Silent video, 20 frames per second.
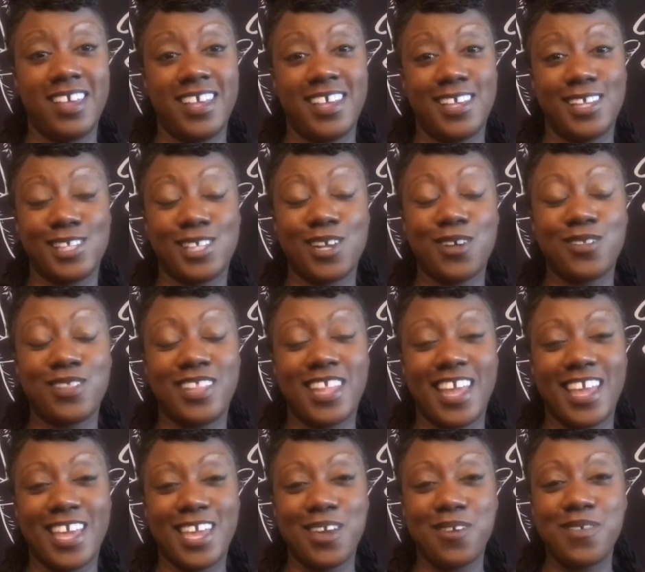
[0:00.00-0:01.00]
So
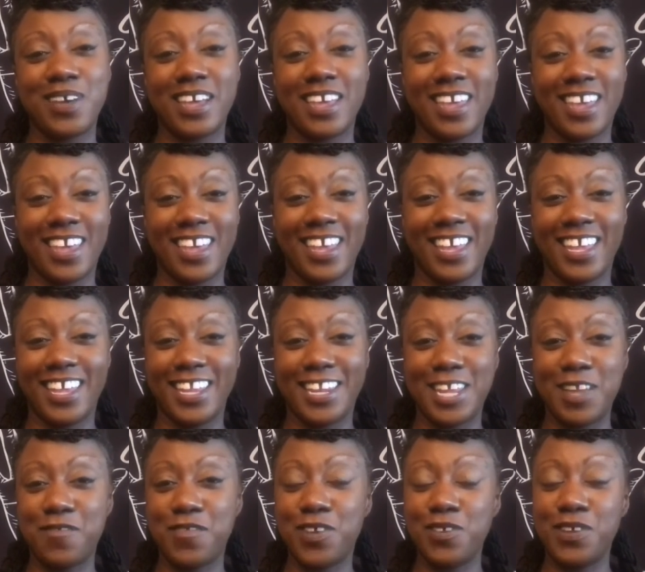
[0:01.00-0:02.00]
thank you again.
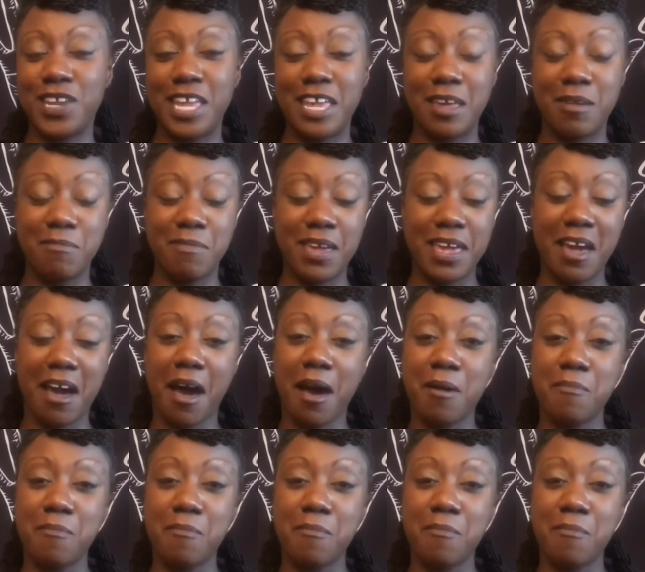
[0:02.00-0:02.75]
If you need me,